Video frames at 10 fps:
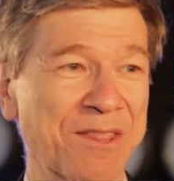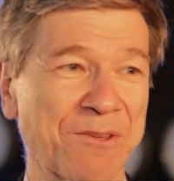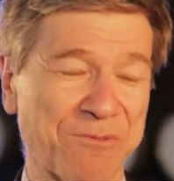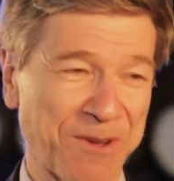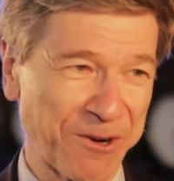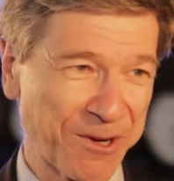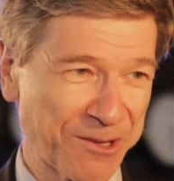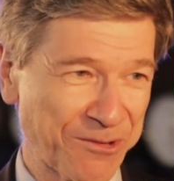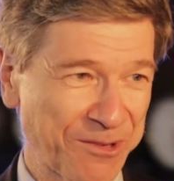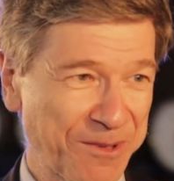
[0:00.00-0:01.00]
the
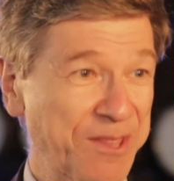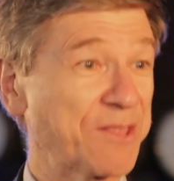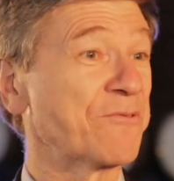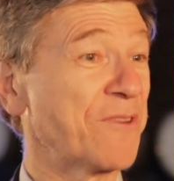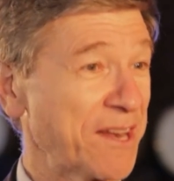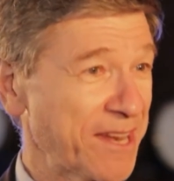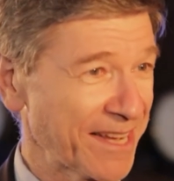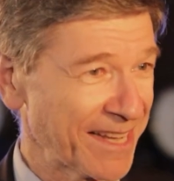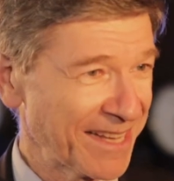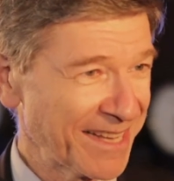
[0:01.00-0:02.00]
fairness, the funding.